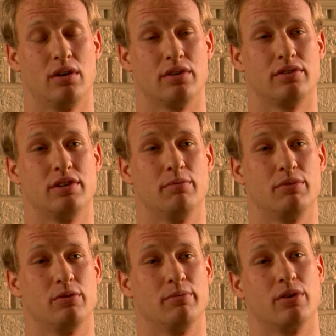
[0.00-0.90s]
a
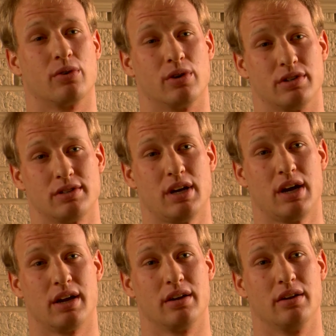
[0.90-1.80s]
symptom or a
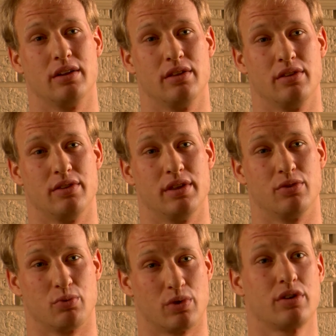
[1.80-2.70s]
sign that
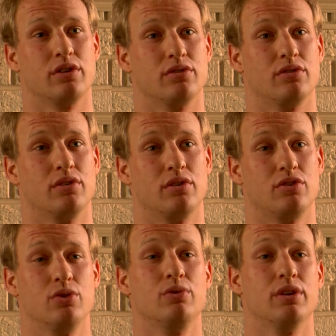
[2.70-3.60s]
the work is
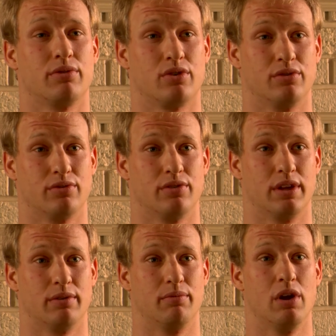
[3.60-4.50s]
too difficult for
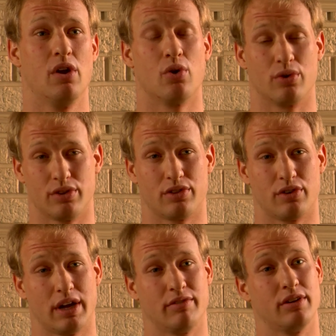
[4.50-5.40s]
them or that
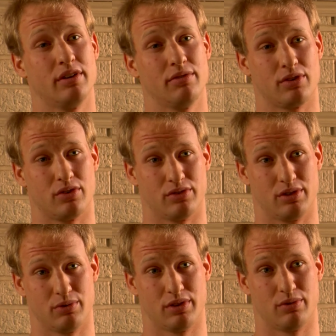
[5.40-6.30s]
they're having
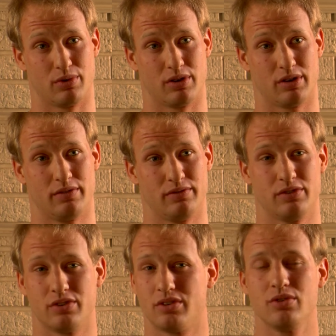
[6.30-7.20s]
difficulty with the work.
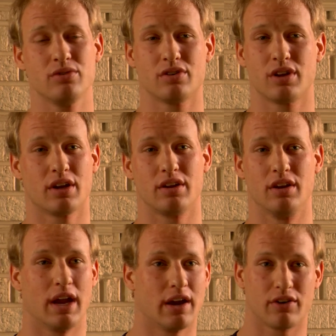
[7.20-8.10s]
Students are not
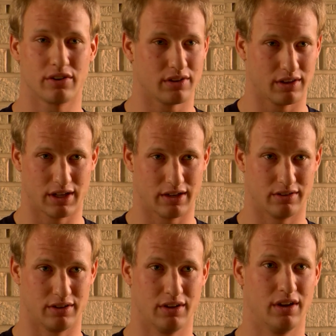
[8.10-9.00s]
inherently
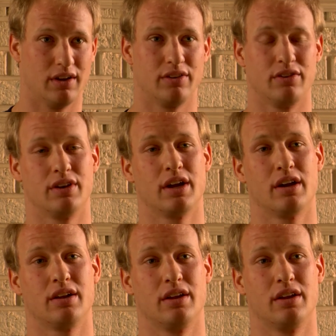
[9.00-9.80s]
lazy. They're not